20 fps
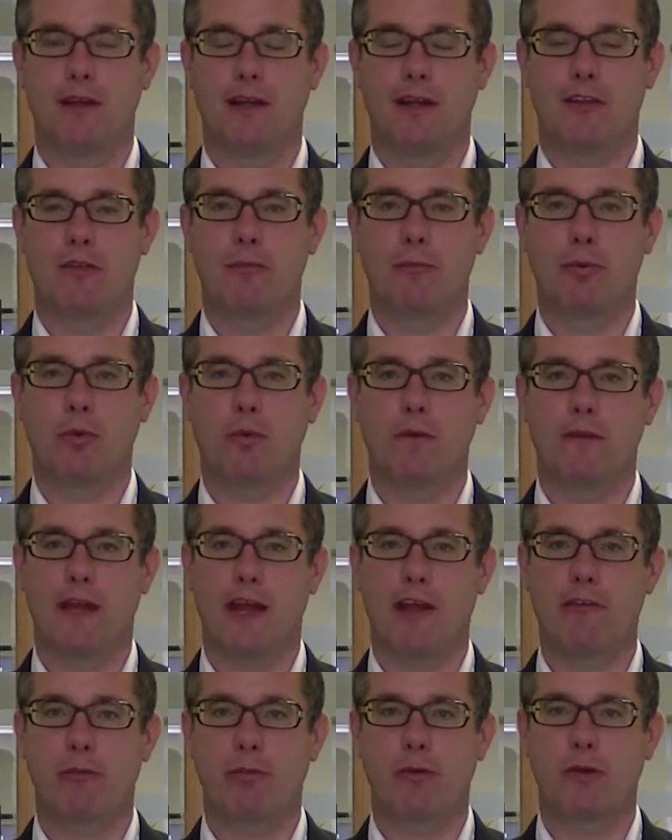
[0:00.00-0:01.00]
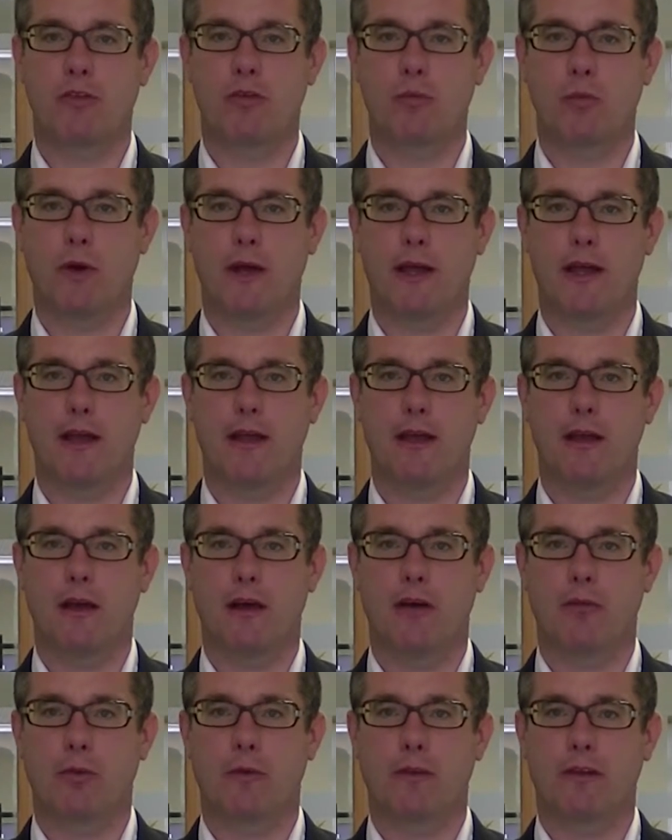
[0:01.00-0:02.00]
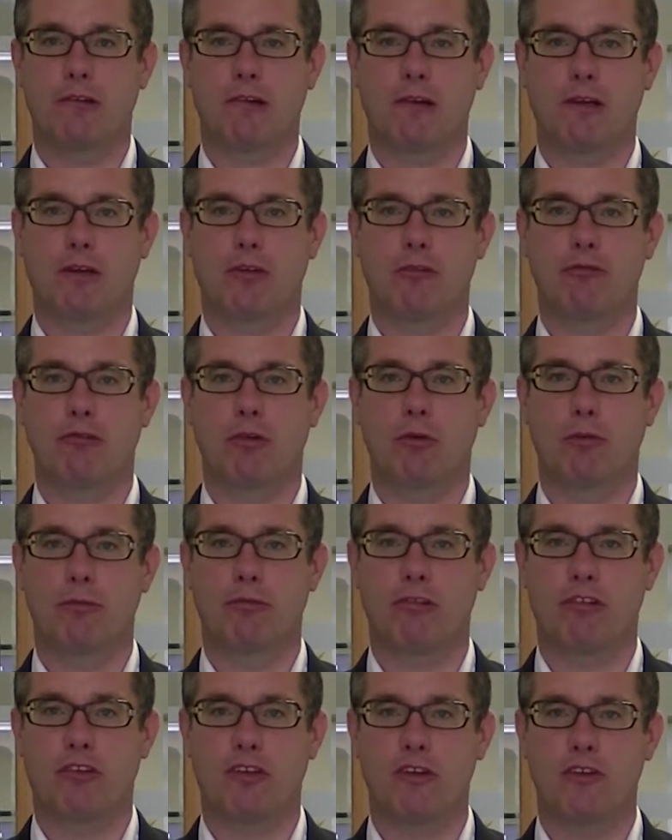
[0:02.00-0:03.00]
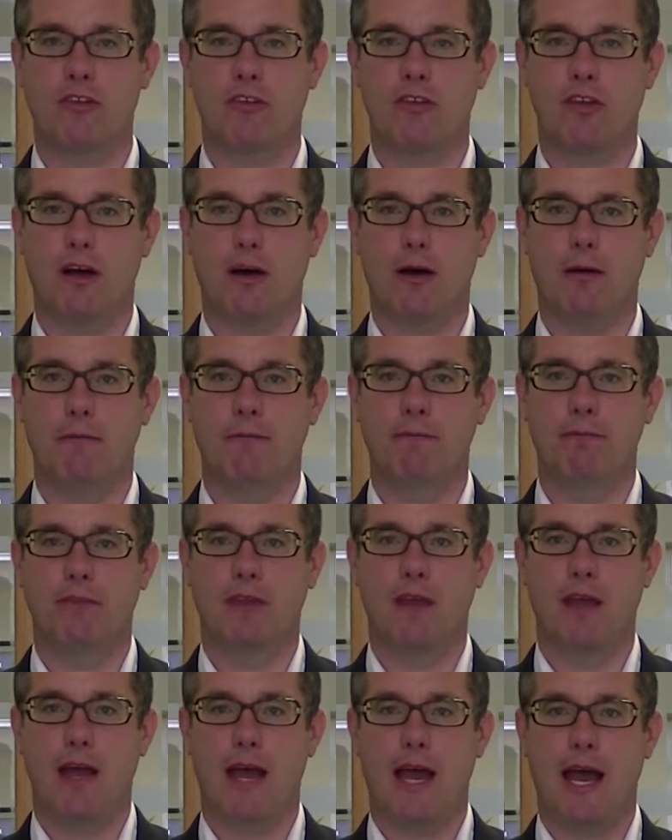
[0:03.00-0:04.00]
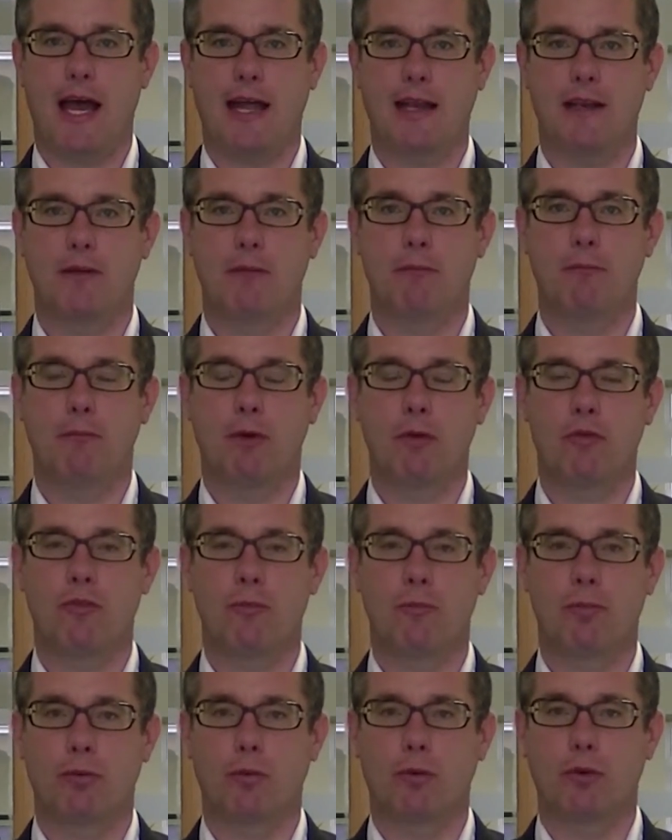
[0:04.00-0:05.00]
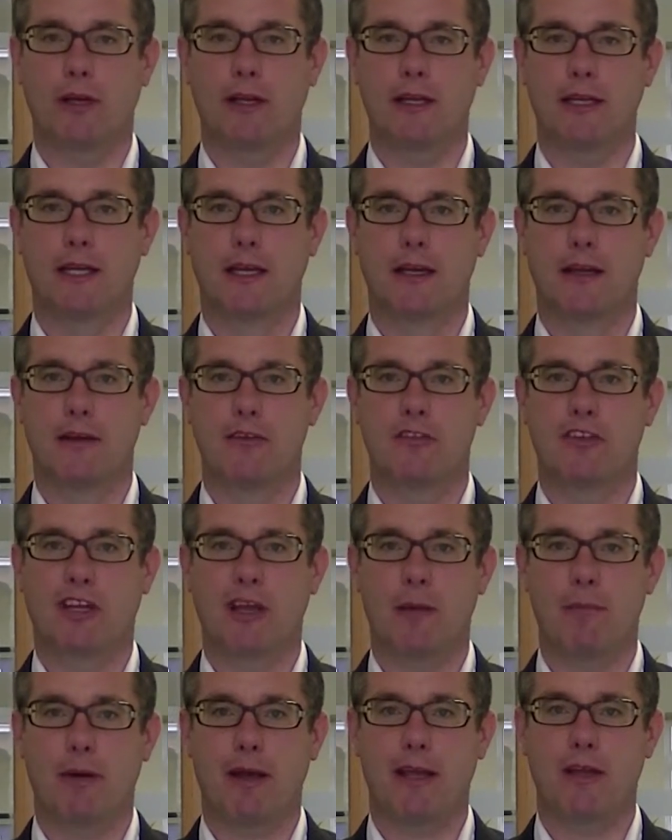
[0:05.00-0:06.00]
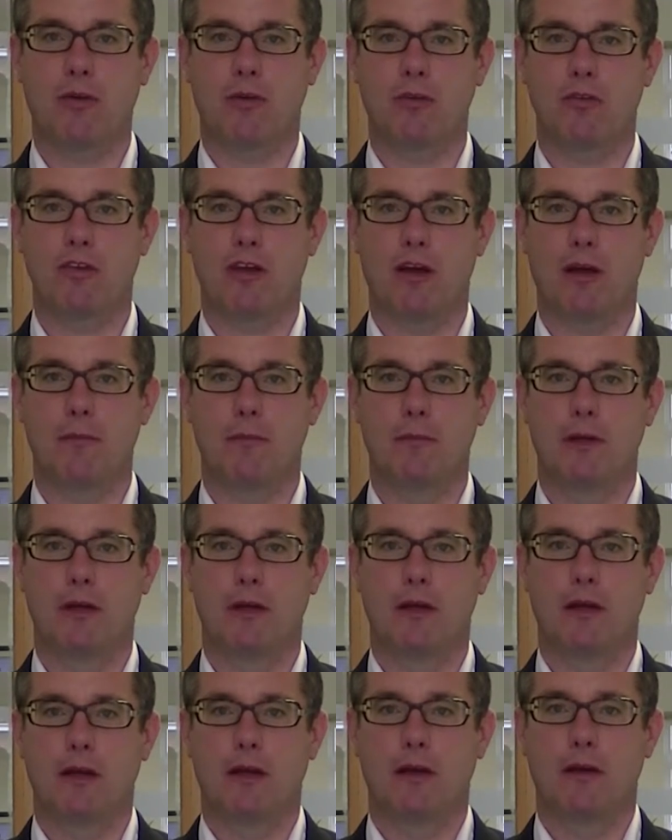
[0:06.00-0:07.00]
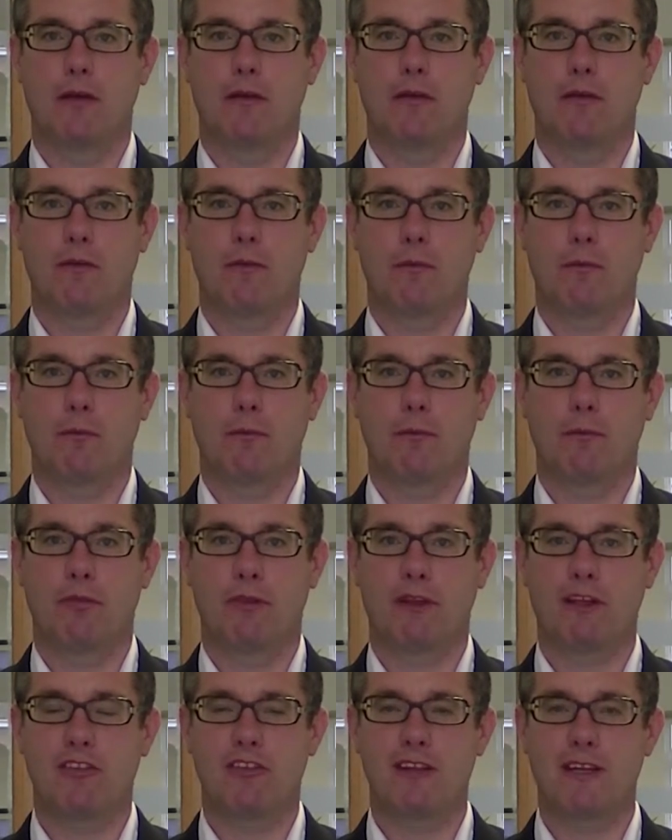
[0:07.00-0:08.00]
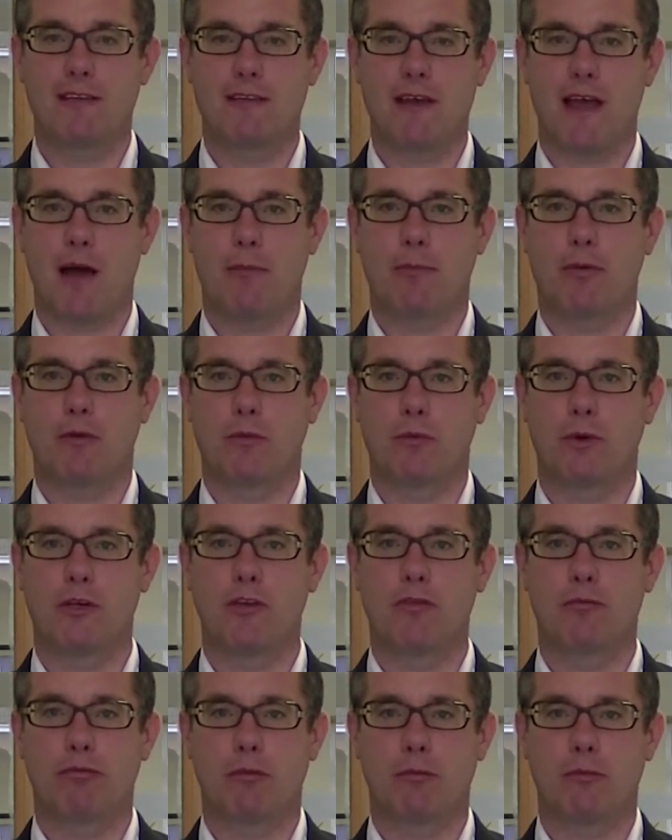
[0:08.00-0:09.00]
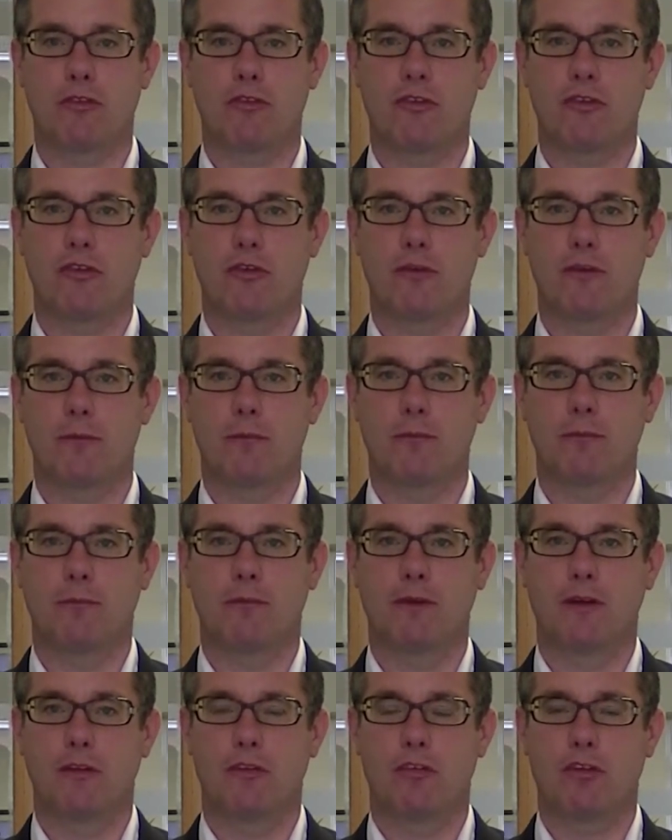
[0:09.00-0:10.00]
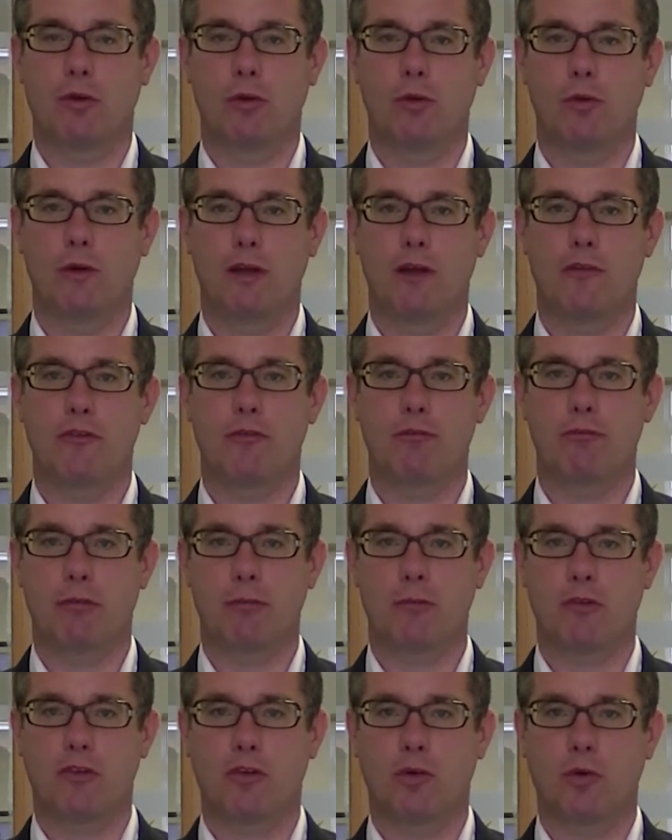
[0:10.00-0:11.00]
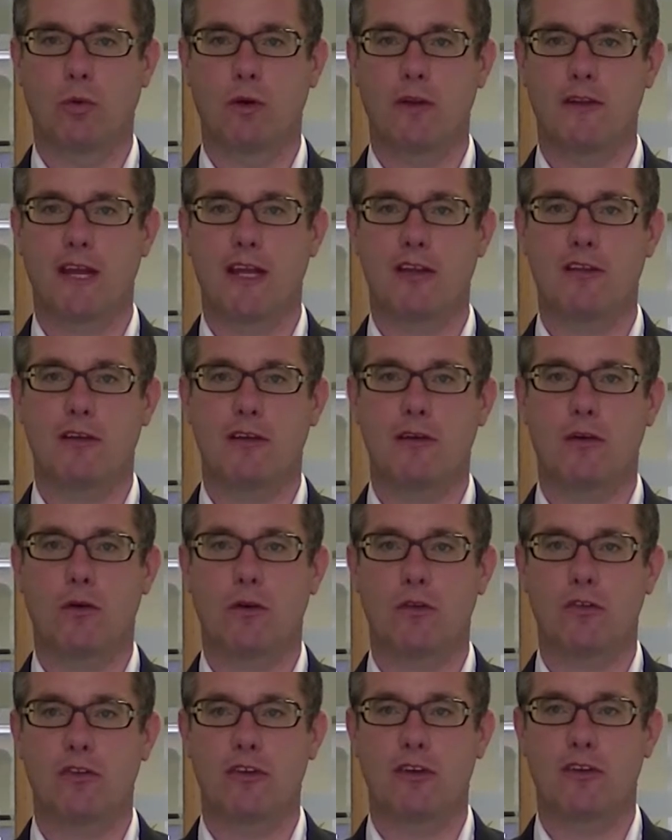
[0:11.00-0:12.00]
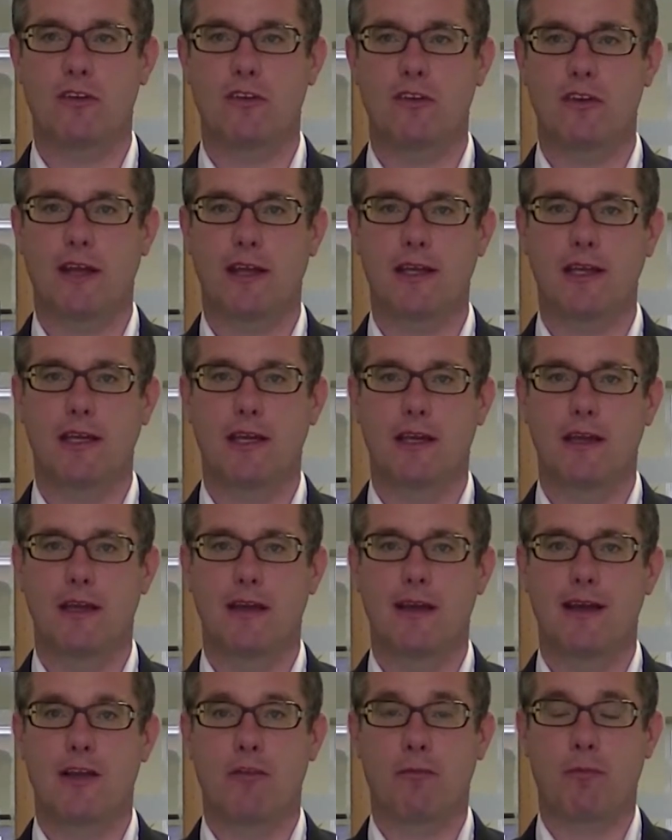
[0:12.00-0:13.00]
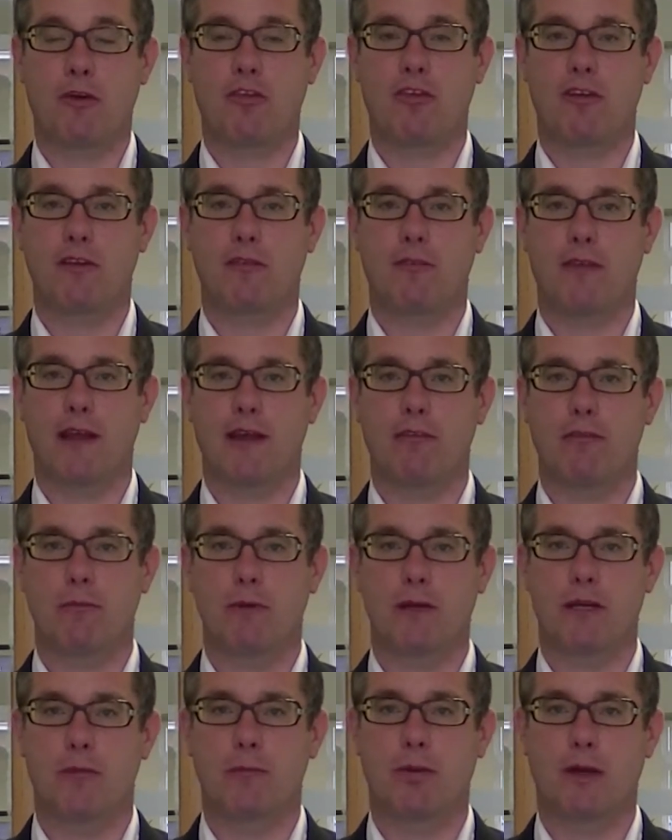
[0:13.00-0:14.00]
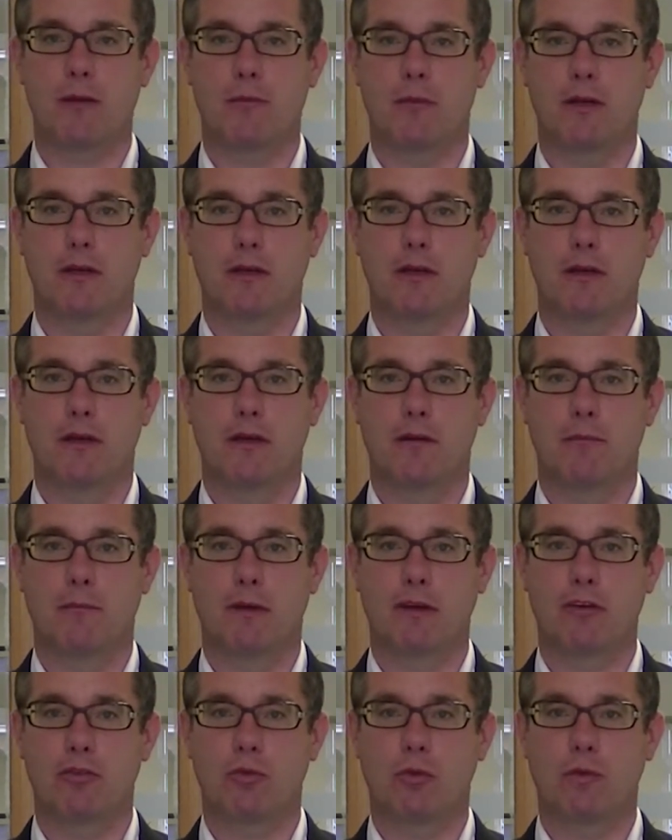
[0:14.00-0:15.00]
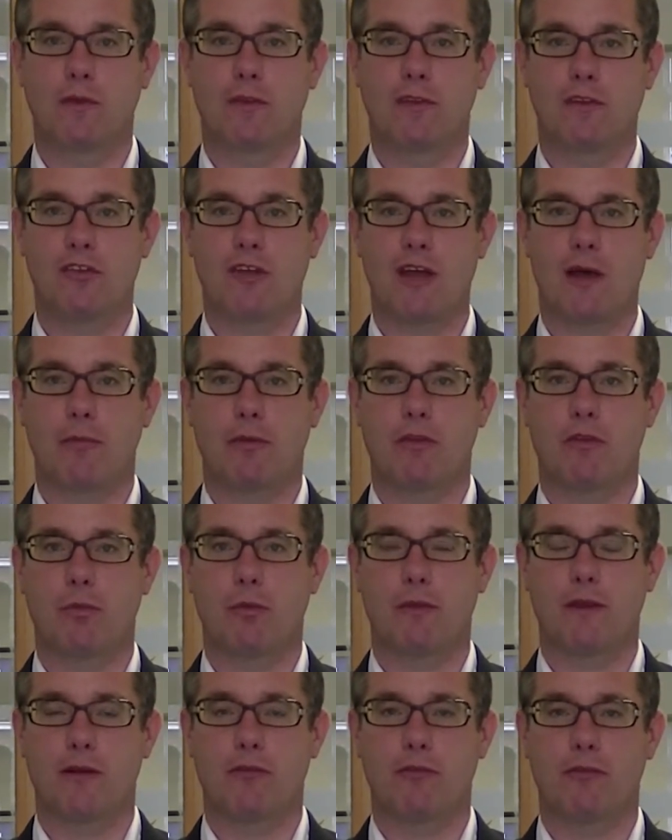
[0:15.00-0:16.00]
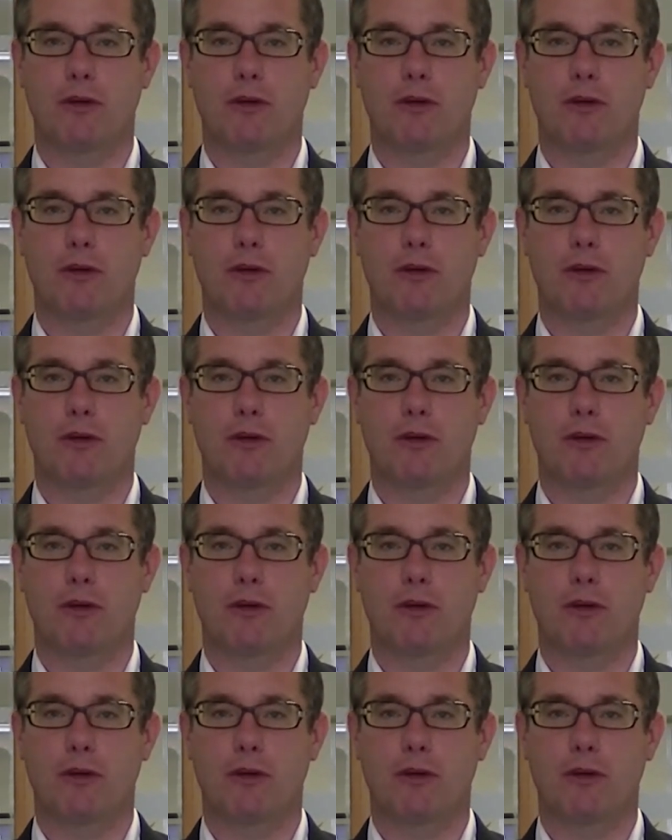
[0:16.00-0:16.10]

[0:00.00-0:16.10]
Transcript: It's important that everybody's aware of what the credit control procedures are, and most importantly, to get paid on time. Things need to happen when you've promised to do them. So if you've promised to call a debtor on a certain day, especially if they haven't made a payment, make sure that this happens without